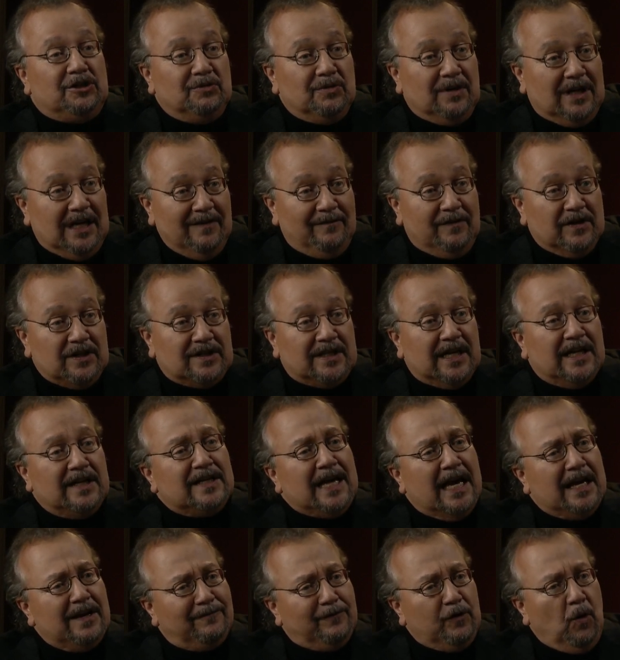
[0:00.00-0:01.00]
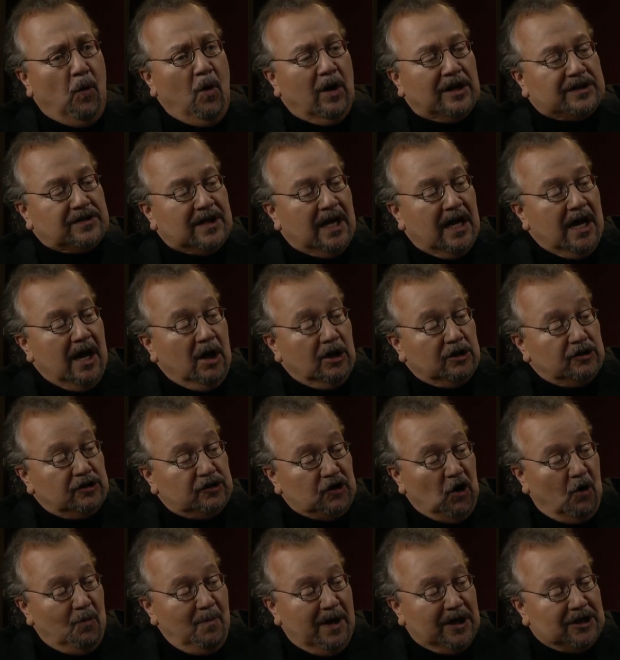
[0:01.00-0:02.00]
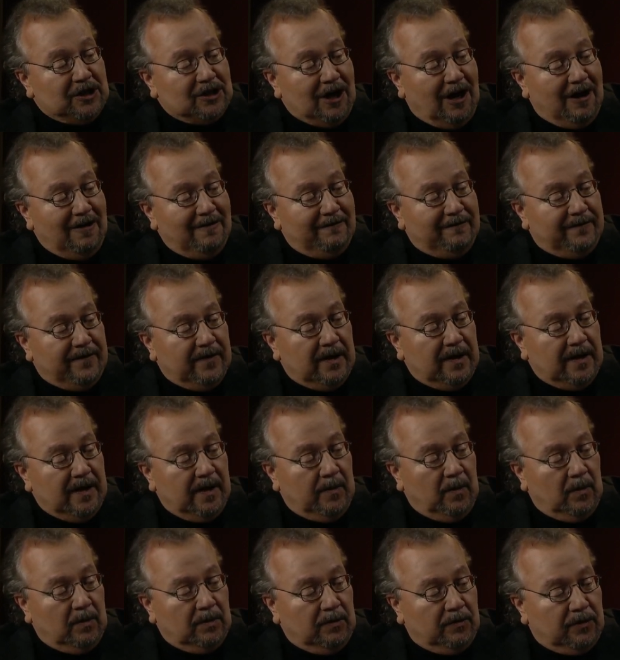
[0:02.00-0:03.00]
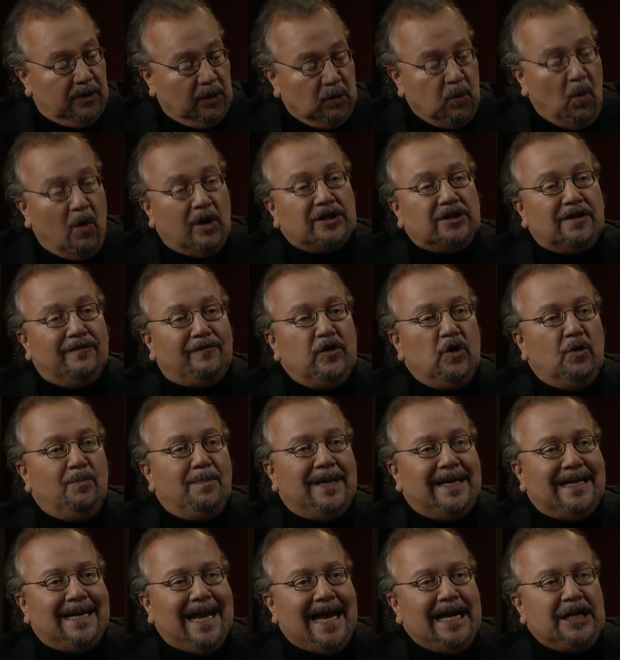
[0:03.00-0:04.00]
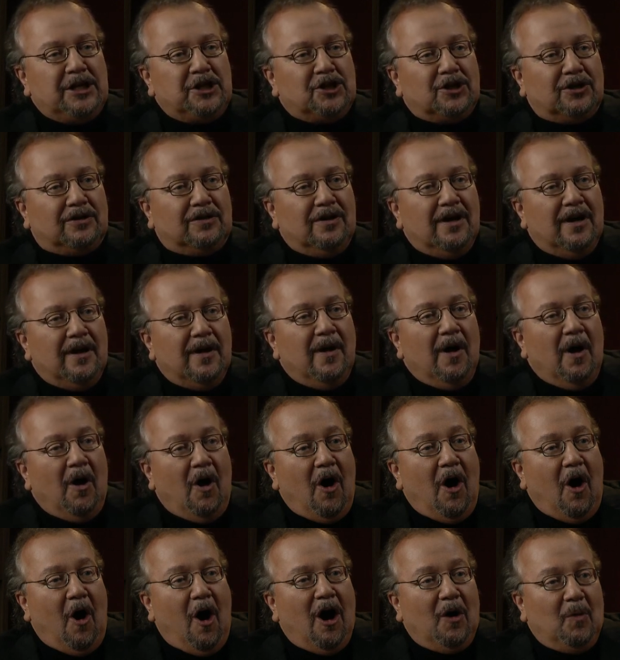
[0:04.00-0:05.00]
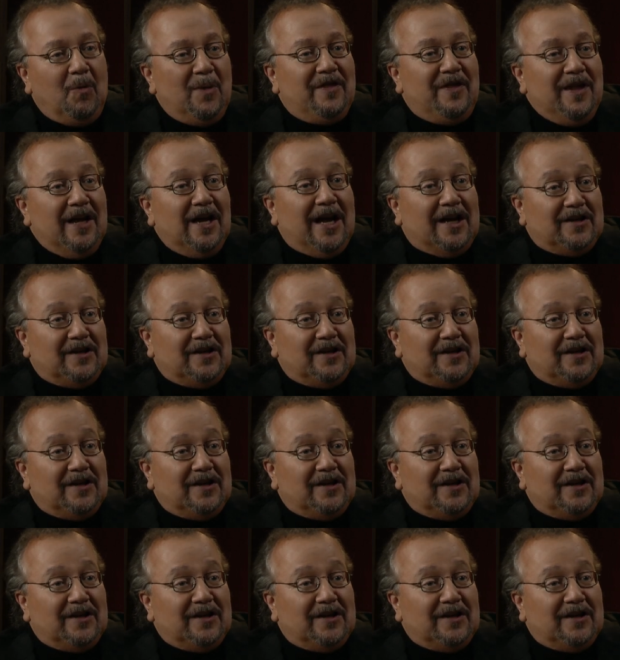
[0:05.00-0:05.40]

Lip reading: you give us things. And of course, so much of the laws of human nature are within